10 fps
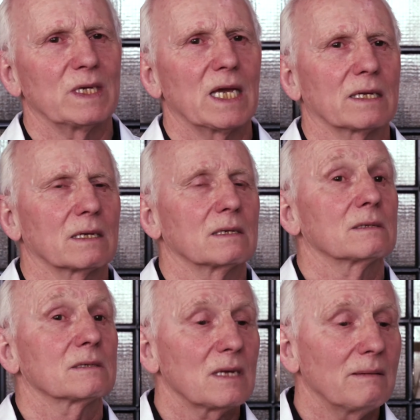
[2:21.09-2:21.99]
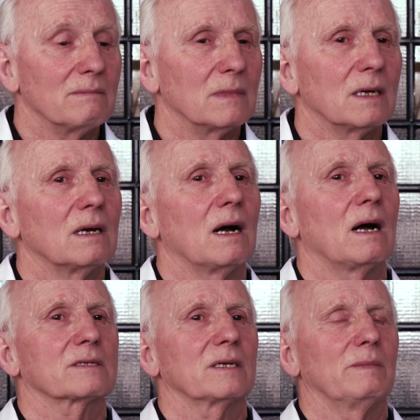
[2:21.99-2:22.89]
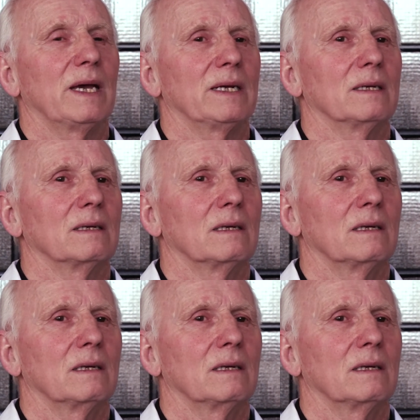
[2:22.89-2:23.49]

we get some OxC-Beta.